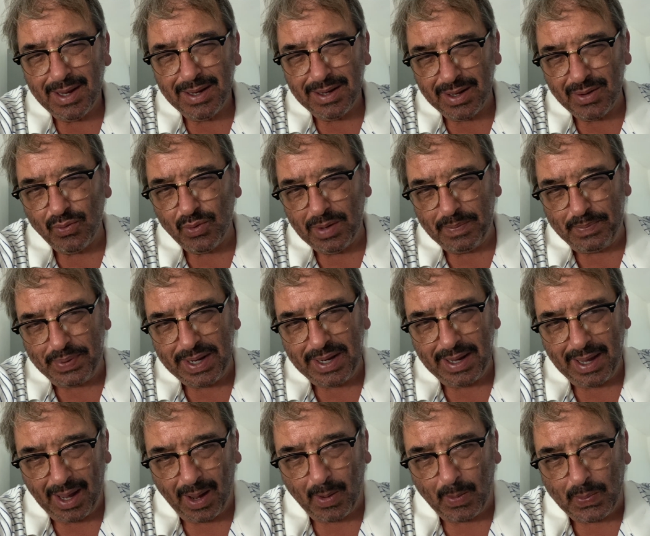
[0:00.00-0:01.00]
it would be
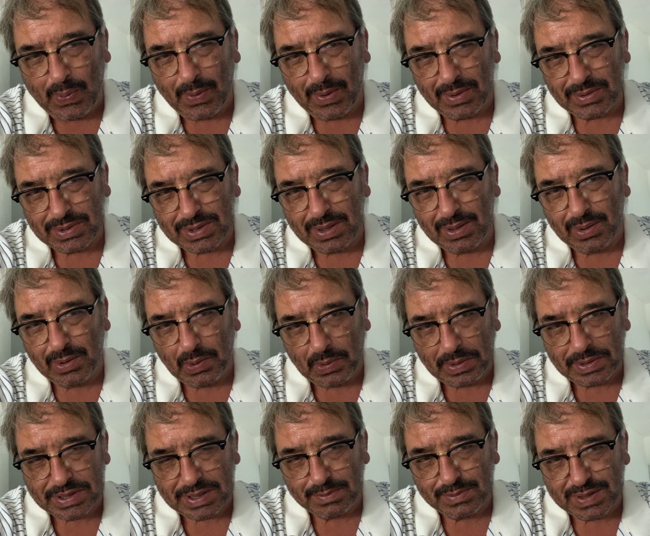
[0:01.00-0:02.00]
helpful to learn
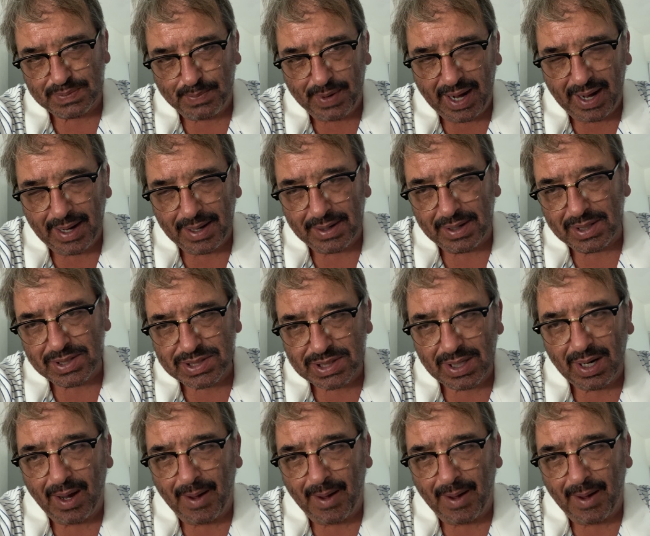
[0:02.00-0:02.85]
some Spanish.